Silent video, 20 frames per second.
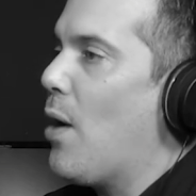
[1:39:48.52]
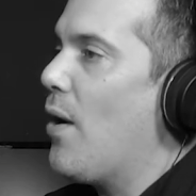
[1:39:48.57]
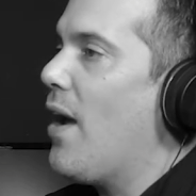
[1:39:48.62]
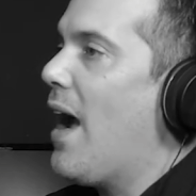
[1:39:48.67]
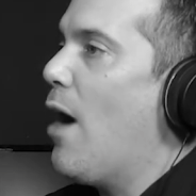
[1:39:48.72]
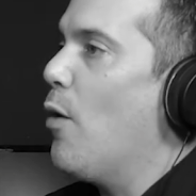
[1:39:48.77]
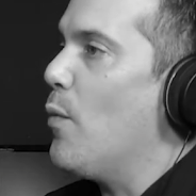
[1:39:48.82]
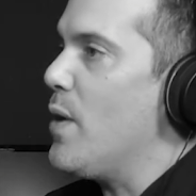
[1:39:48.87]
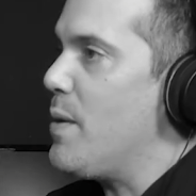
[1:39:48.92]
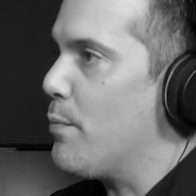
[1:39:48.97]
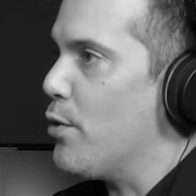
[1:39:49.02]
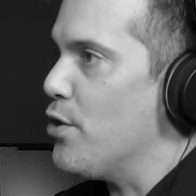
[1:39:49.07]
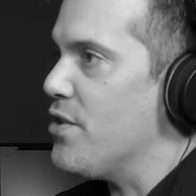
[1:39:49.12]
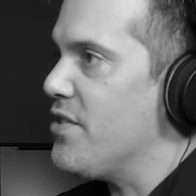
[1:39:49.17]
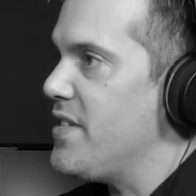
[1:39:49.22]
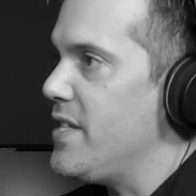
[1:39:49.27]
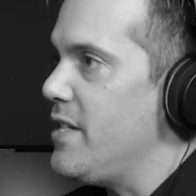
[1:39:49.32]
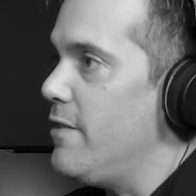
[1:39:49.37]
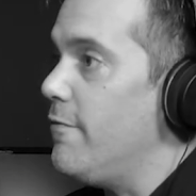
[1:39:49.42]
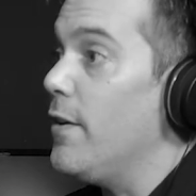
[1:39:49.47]
how we
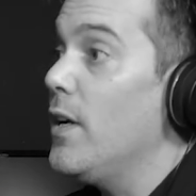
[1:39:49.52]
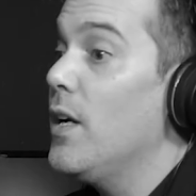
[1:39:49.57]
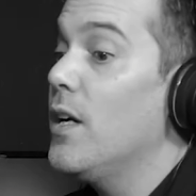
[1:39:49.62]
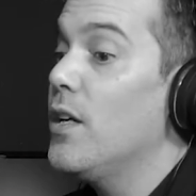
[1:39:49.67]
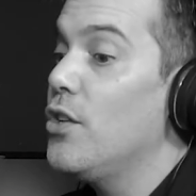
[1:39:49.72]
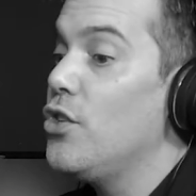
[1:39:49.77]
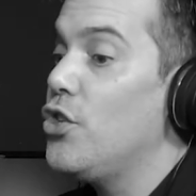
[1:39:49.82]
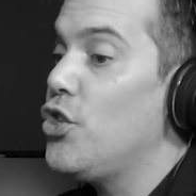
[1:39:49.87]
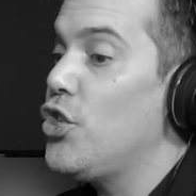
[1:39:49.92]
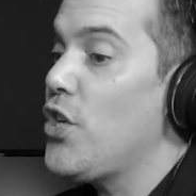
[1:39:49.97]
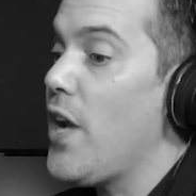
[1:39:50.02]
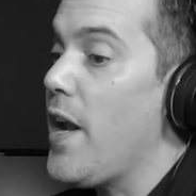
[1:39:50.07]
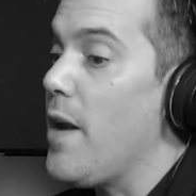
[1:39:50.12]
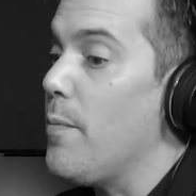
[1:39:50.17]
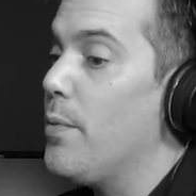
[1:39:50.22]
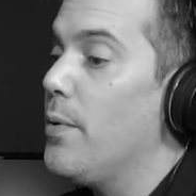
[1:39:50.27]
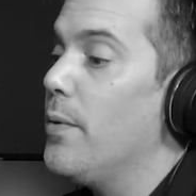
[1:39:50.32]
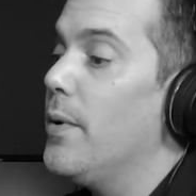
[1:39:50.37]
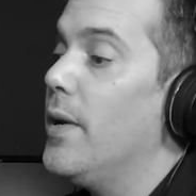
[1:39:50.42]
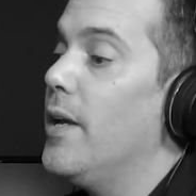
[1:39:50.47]
perceive
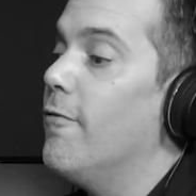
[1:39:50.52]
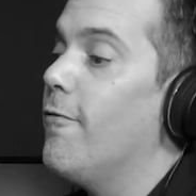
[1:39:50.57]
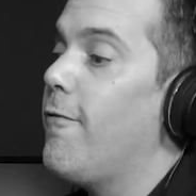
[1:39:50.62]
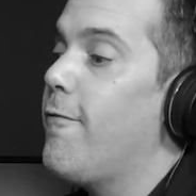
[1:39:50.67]
shape and